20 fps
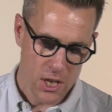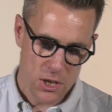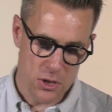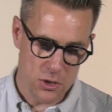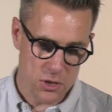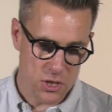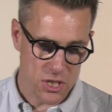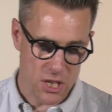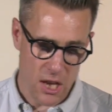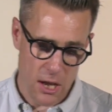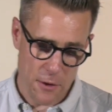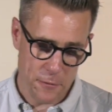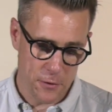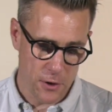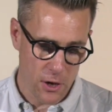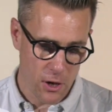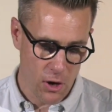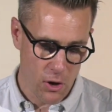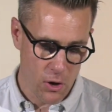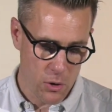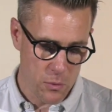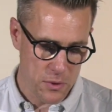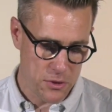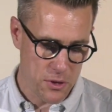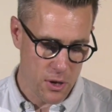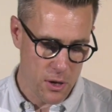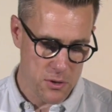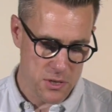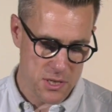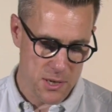you suffered along with
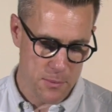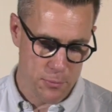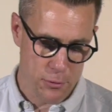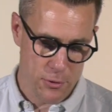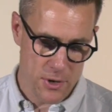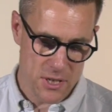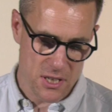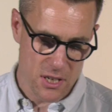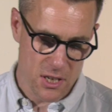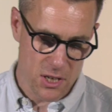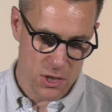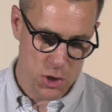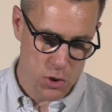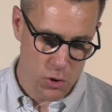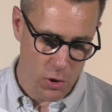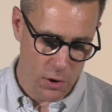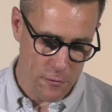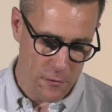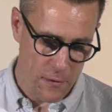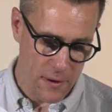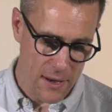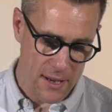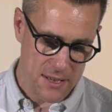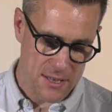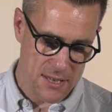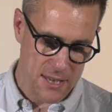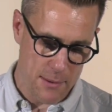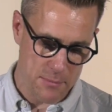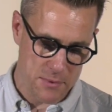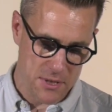those in prison and joyfully
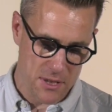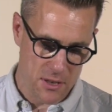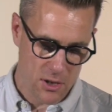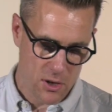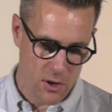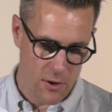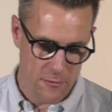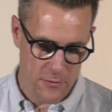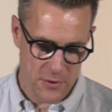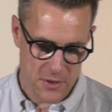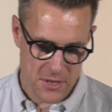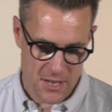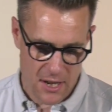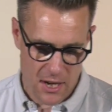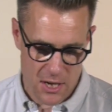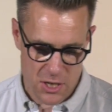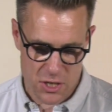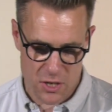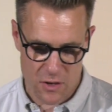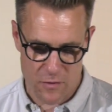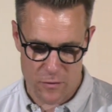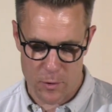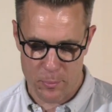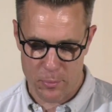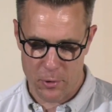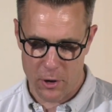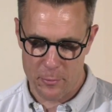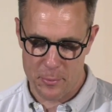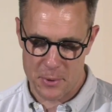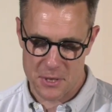accepted the confiscation of your
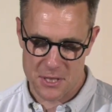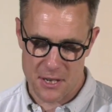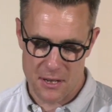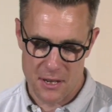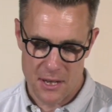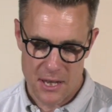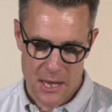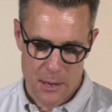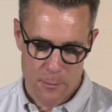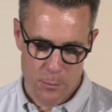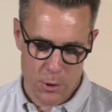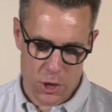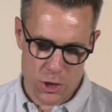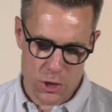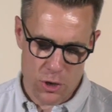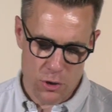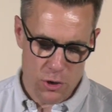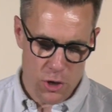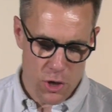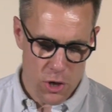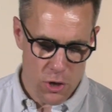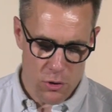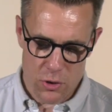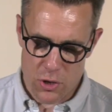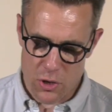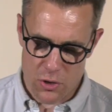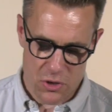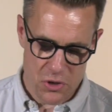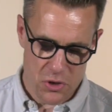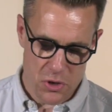property because you knew
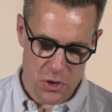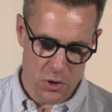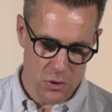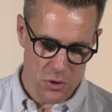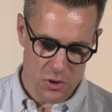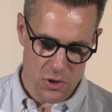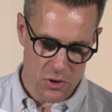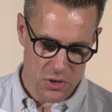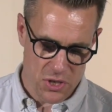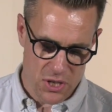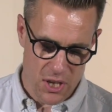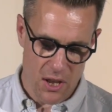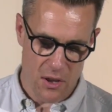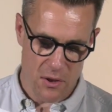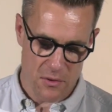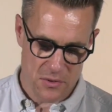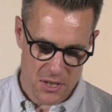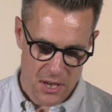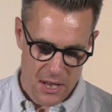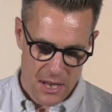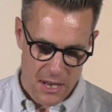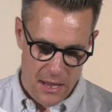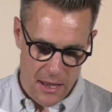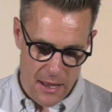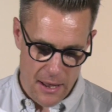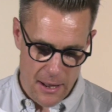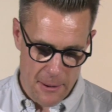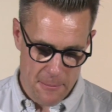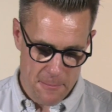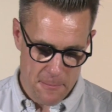you yourselves,
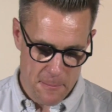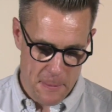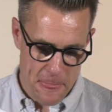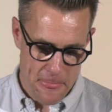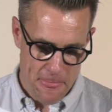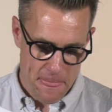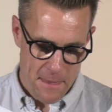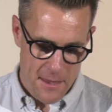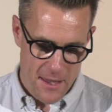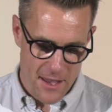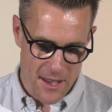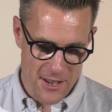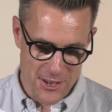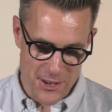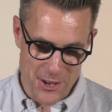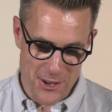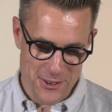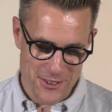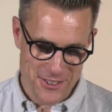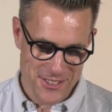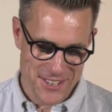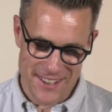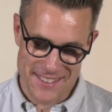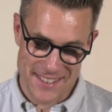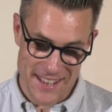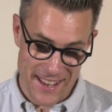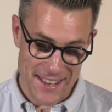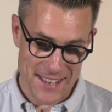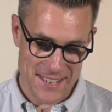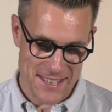
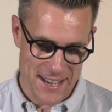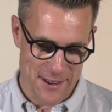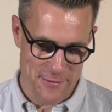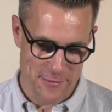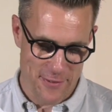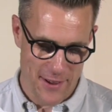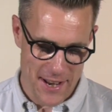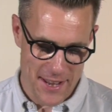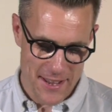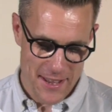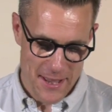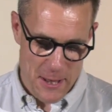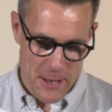that sounded funny,